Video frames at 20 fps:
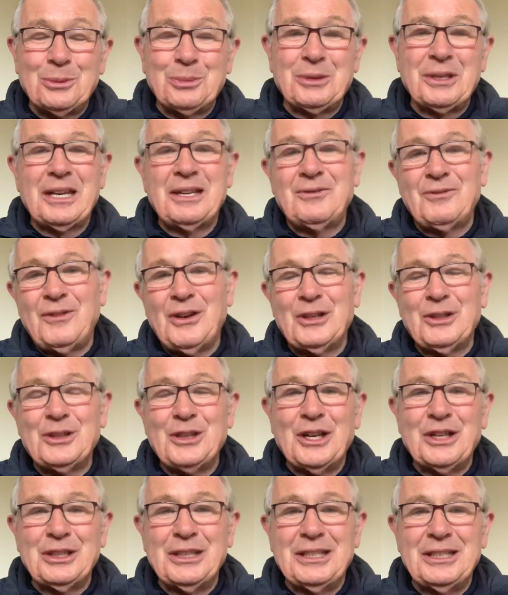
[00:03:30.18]
and followed
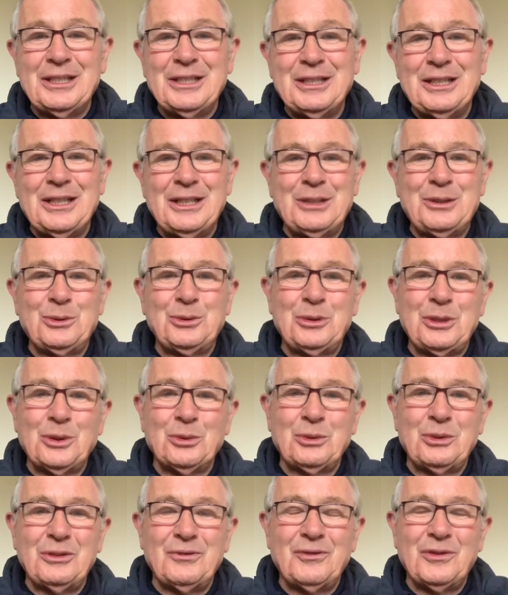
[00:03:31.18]
on then in
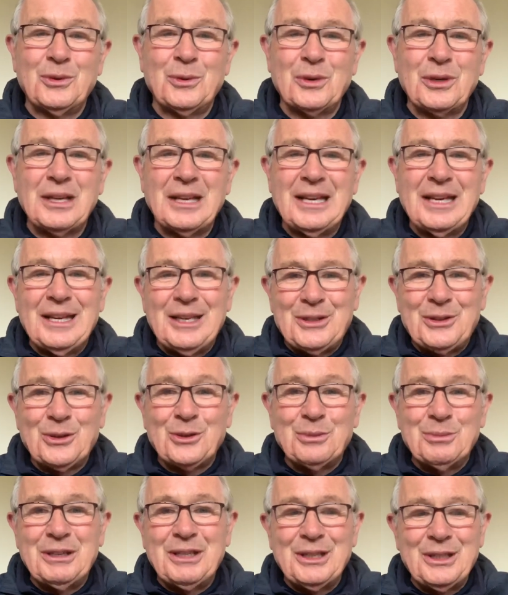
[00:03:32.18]
2004. So
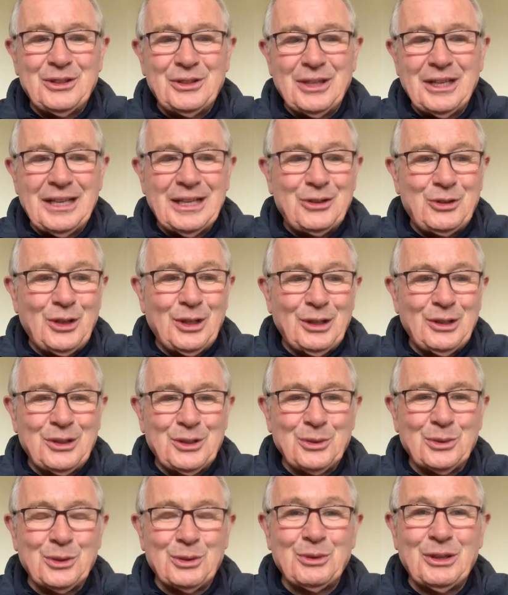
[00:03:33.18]
may his gentle
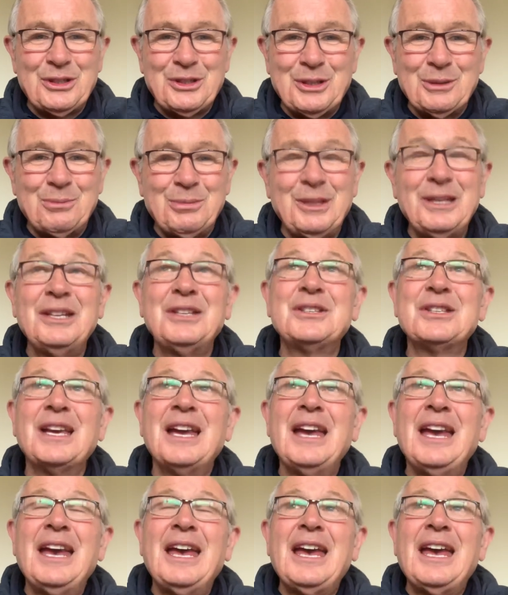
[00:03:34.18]
soul rest in peace.
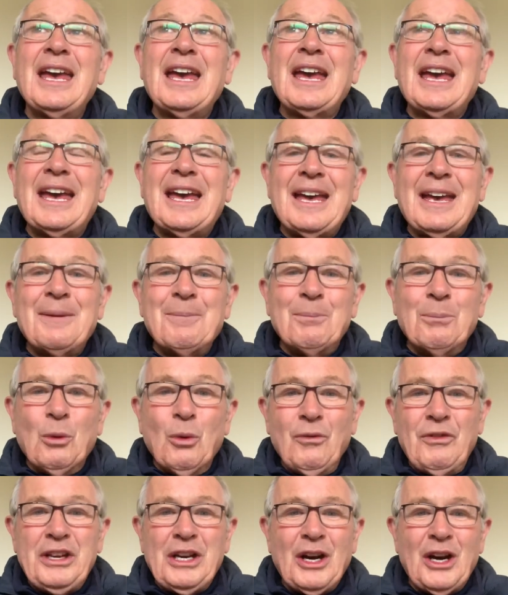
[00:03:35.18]

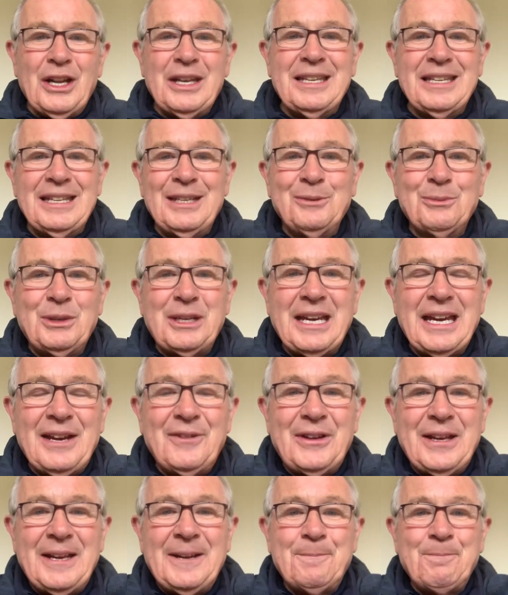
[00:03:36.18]
Moving on then, we have
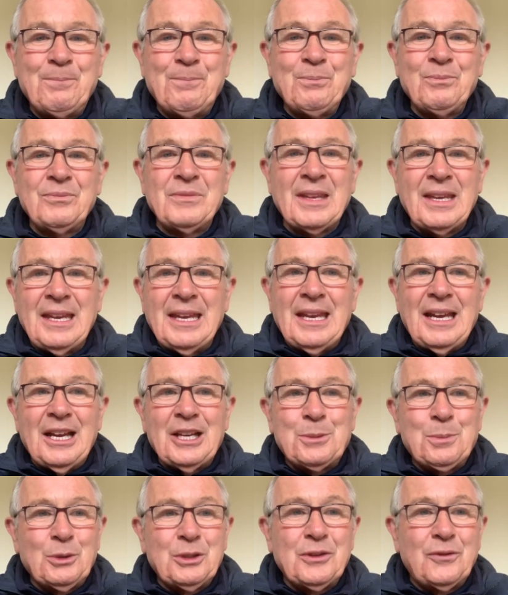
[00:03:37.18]
I
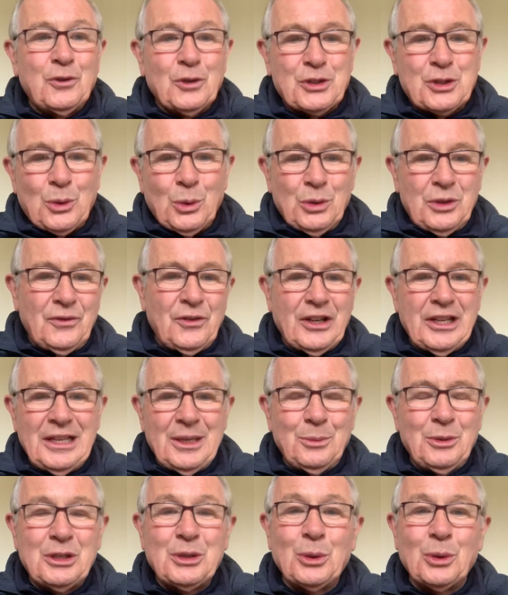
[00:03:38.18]
suppose the first county final
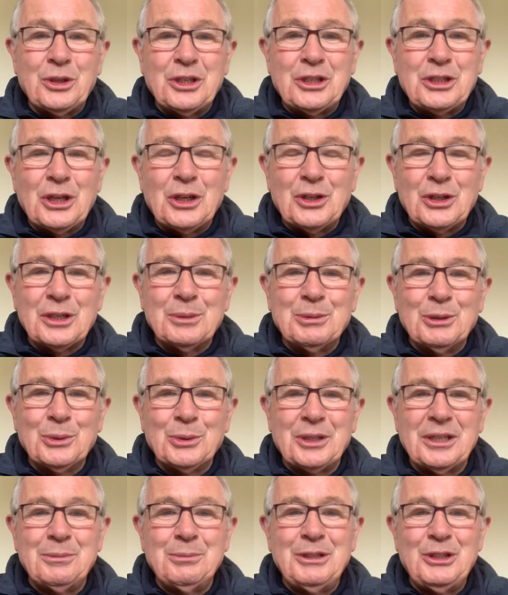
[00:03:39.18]
we're going to talk about
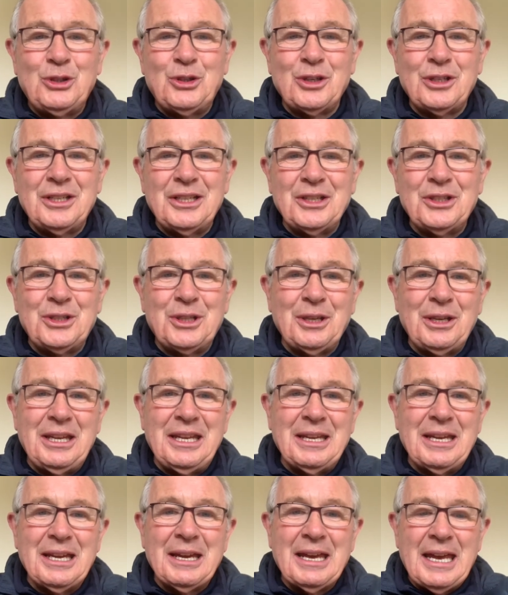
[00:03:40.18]
and mention is
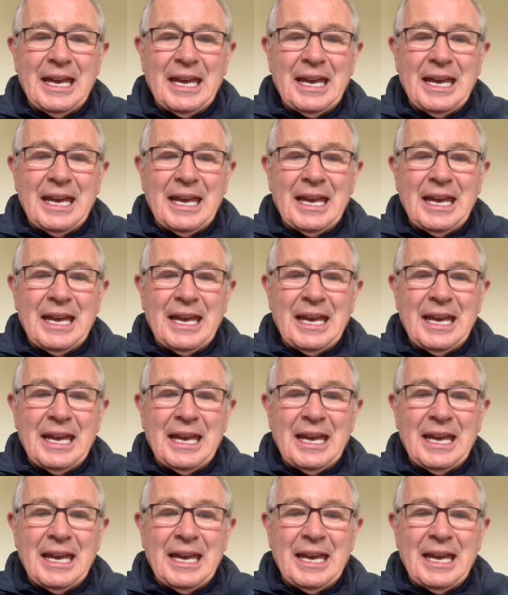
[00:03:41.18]
the